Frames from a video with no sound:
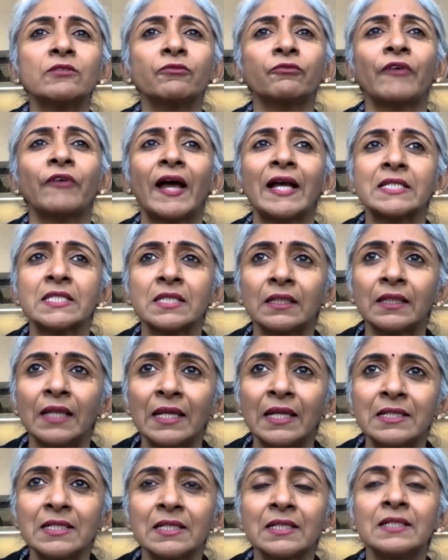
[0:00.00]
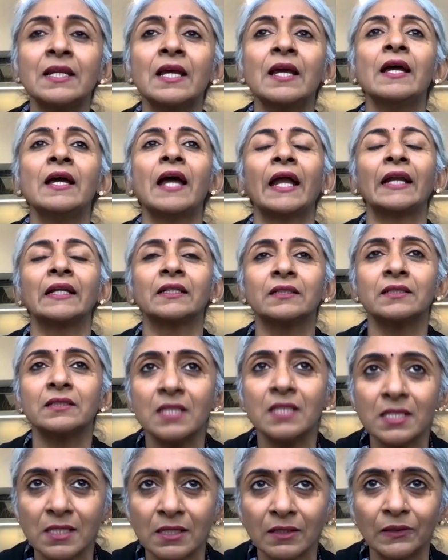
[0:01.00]
fascinated and
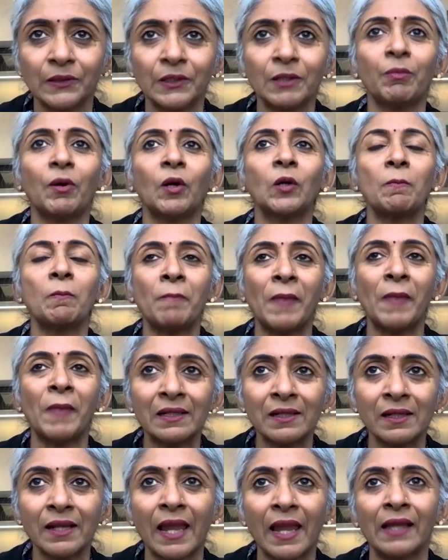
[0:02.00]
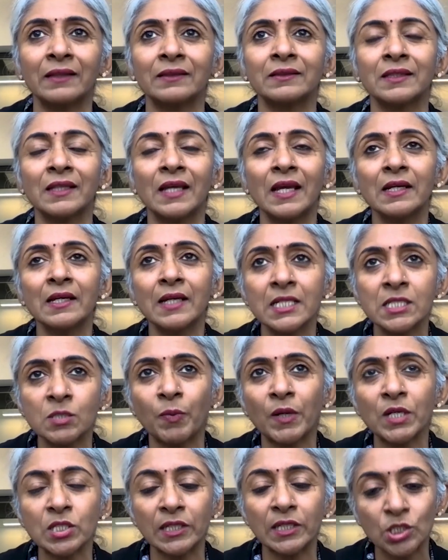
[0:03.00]
concerned about mental health,
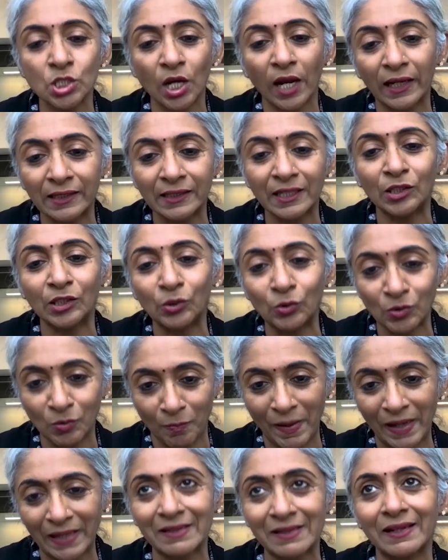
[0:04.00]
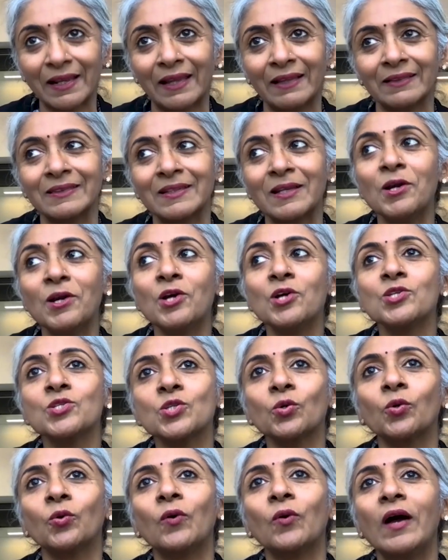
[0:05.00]
especially child and youth mental health.
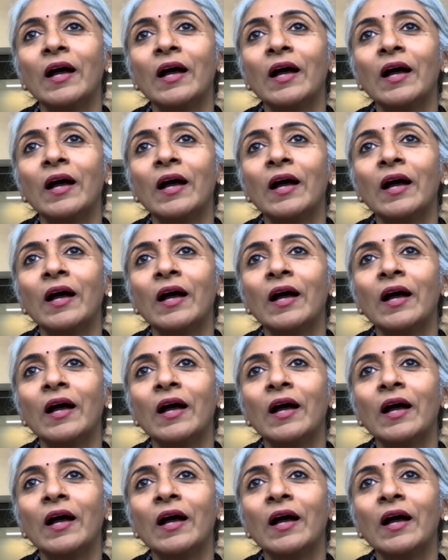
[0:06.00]
So